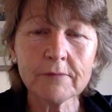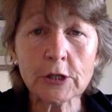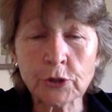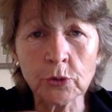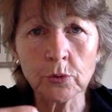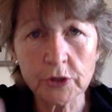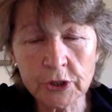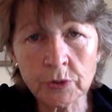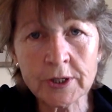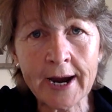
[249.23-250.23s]
So
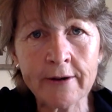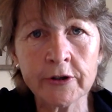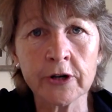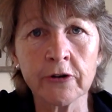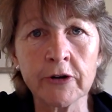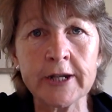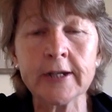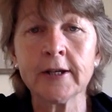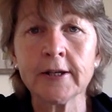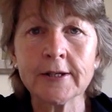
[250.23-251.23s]
don't hire in a hurry.
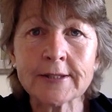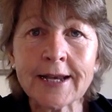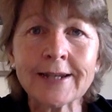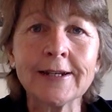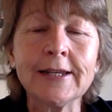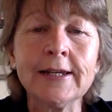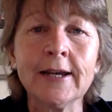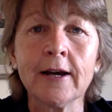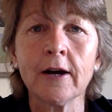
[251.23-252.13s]
Secondly,